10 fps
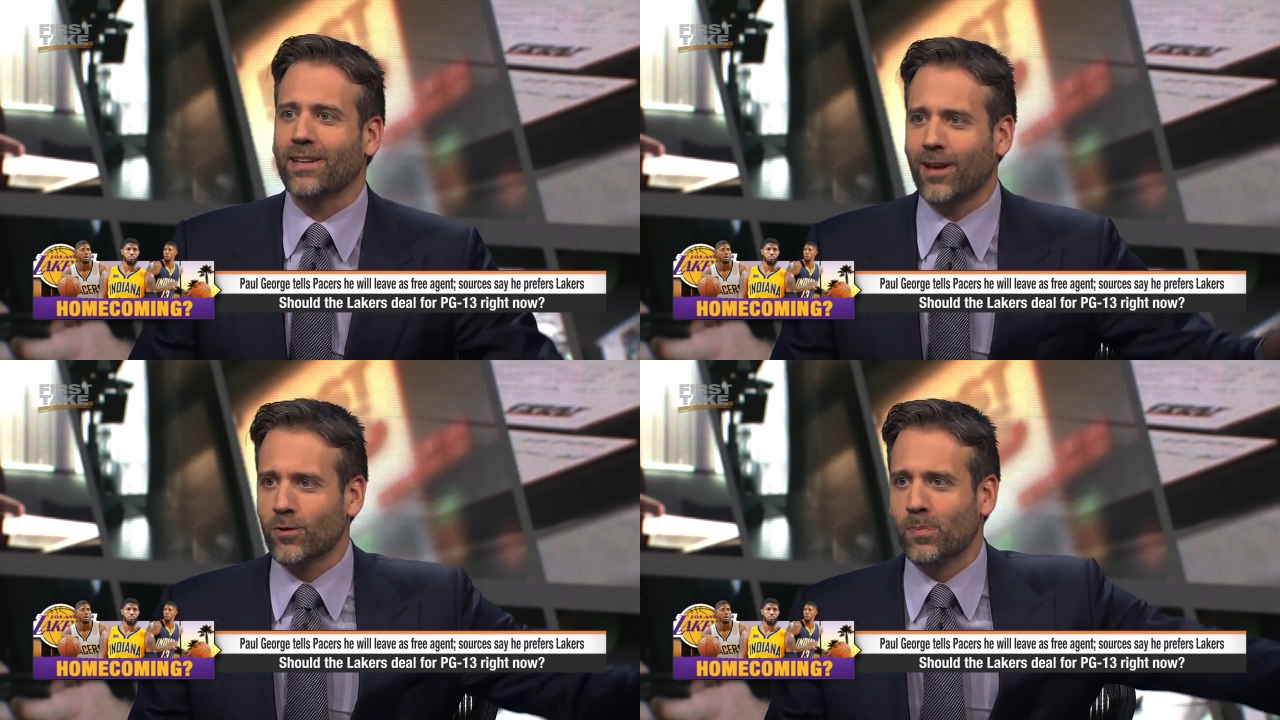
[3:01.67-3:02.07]

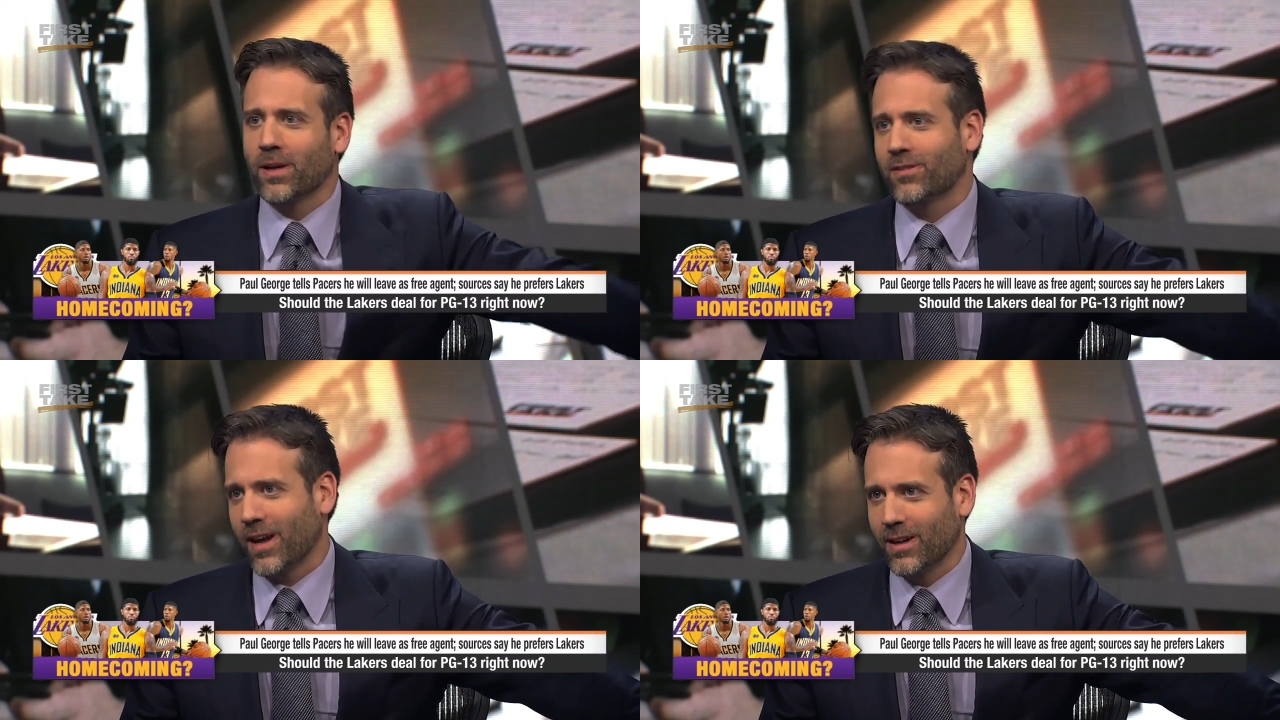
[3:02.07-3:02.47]
That's how you
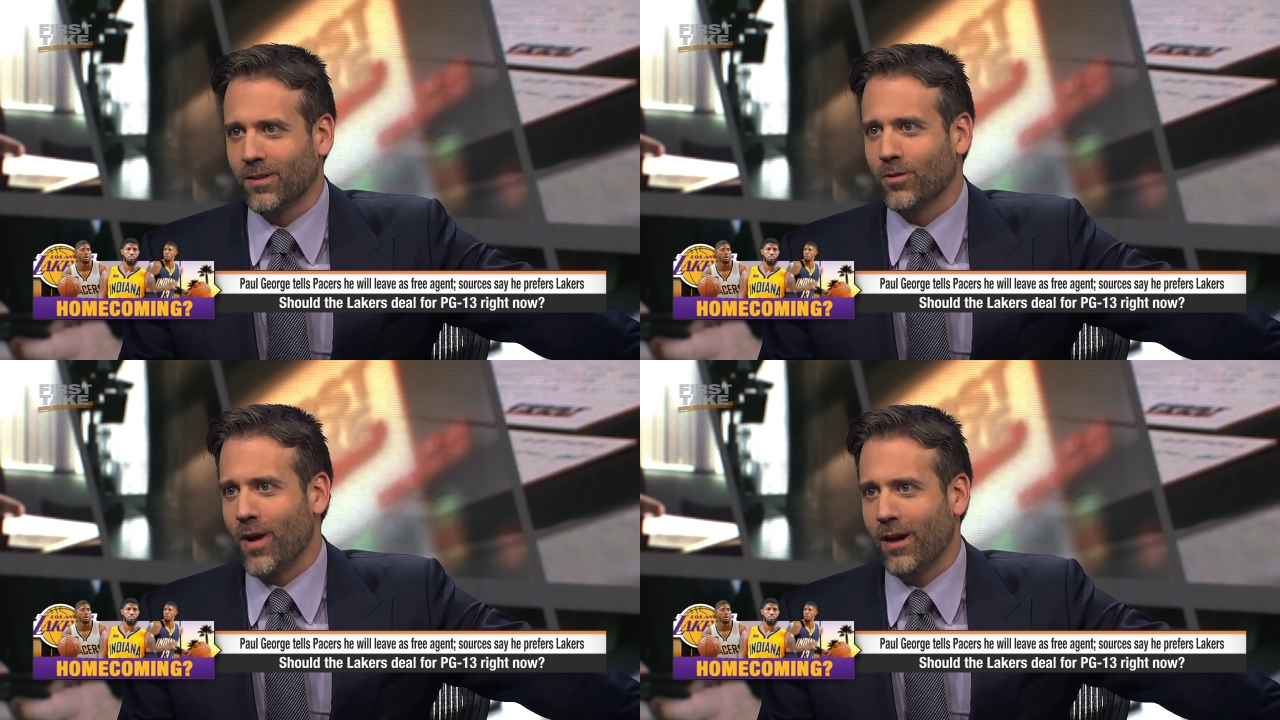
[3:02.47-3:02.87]
pick second in
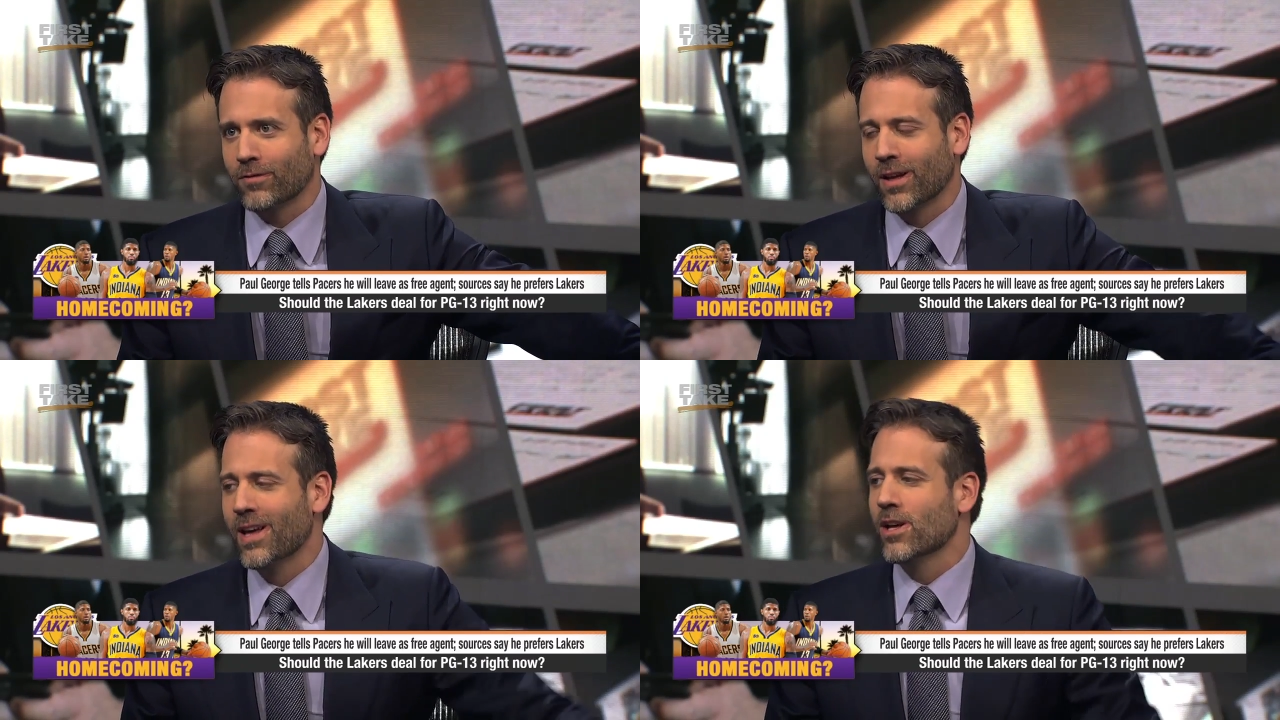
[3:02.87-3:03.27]
the draft.
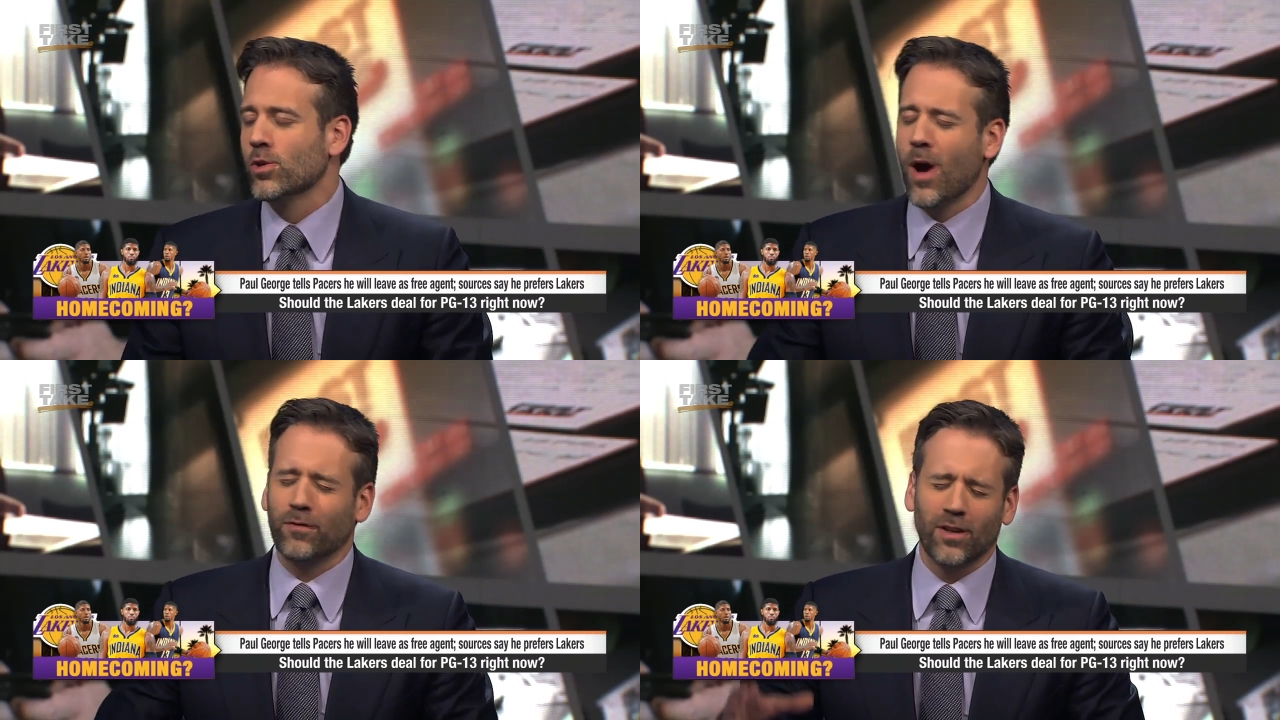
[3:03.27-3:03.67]

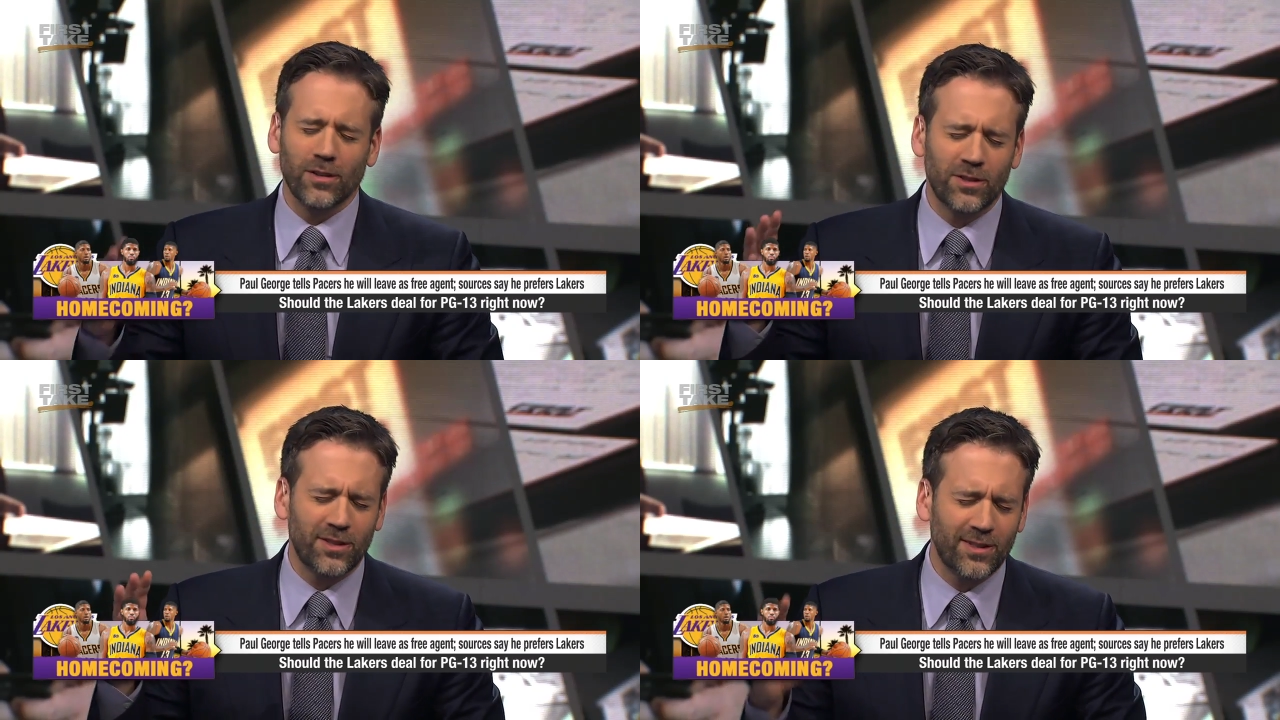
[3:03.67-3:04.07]
You have to
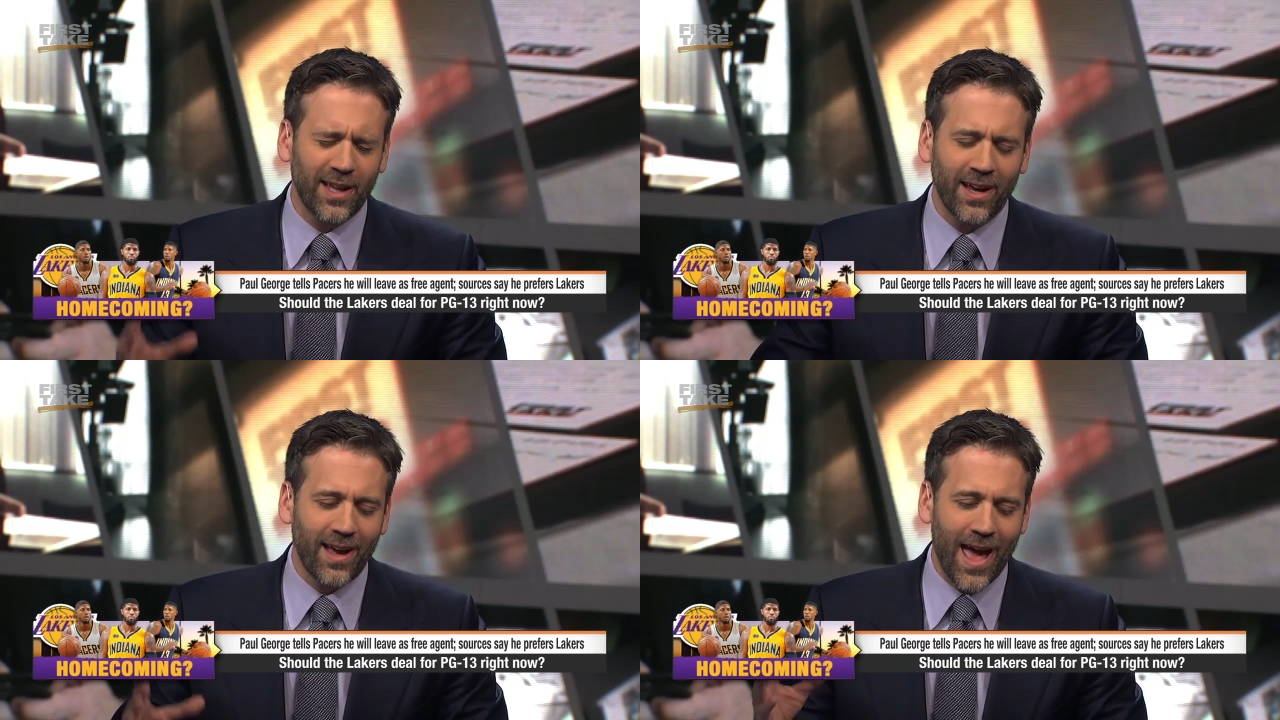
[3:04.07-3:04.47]

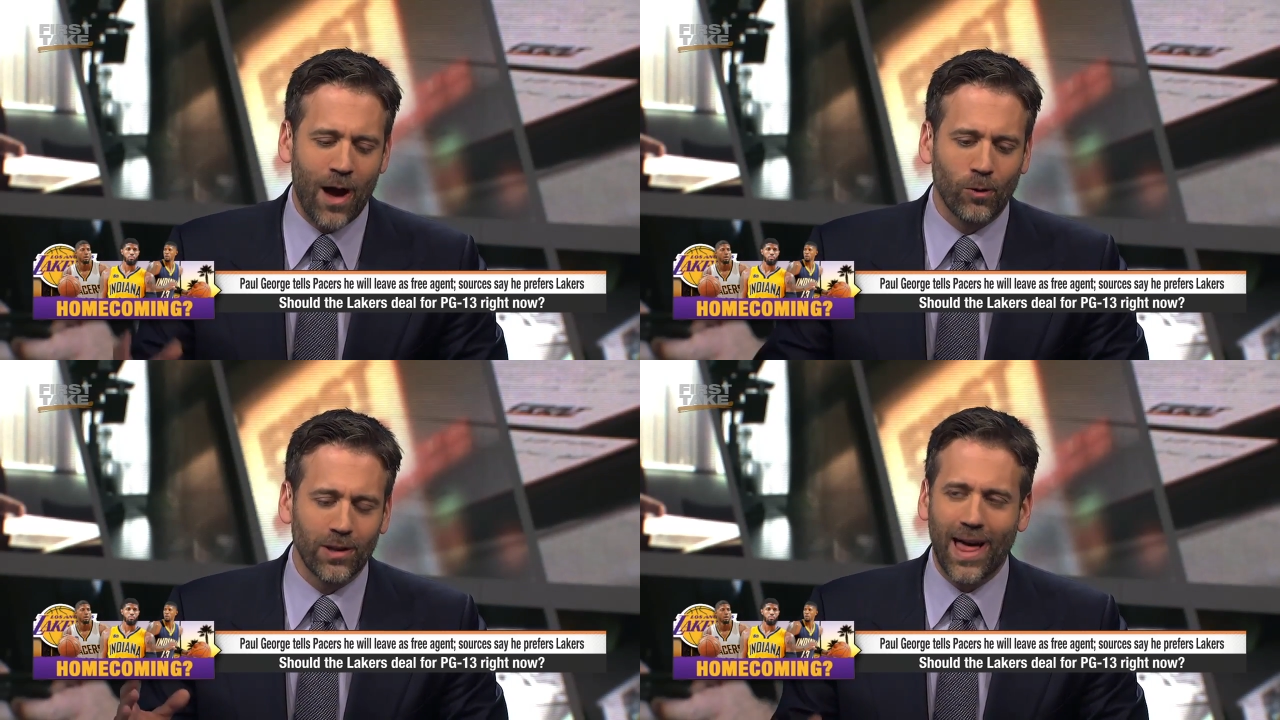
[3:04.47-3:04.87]
stink
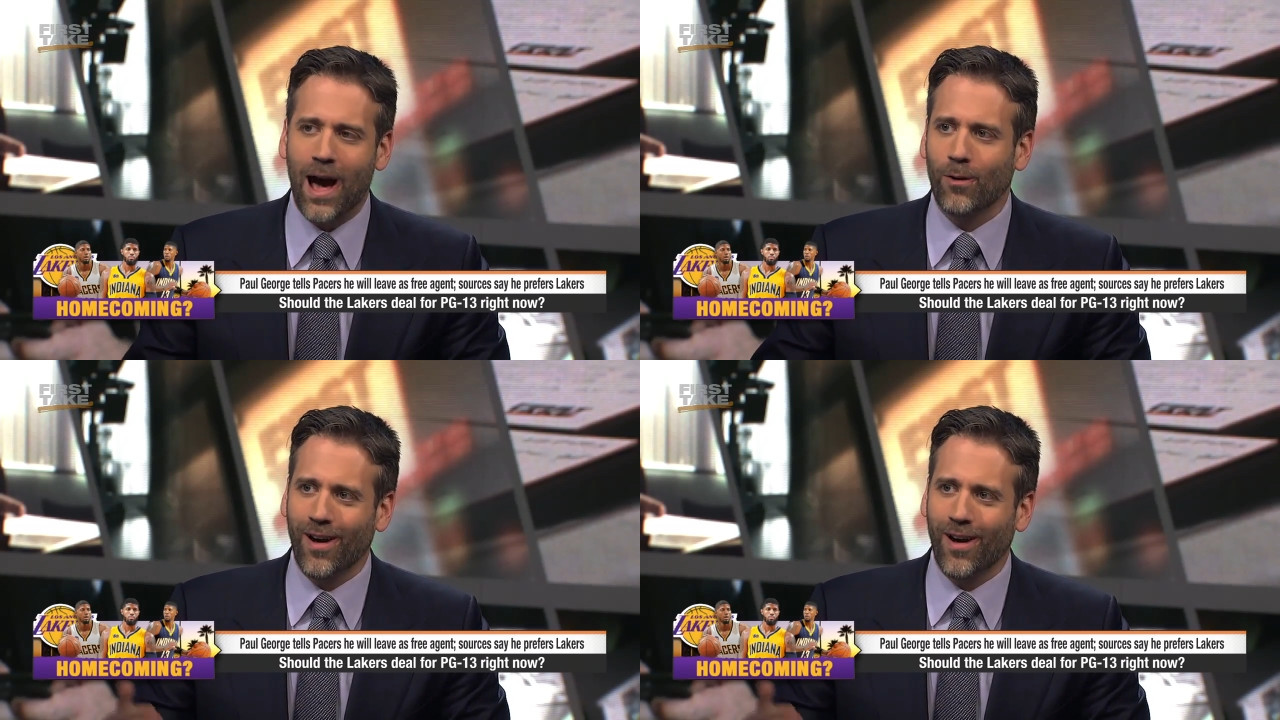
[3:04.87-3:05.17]
out loud.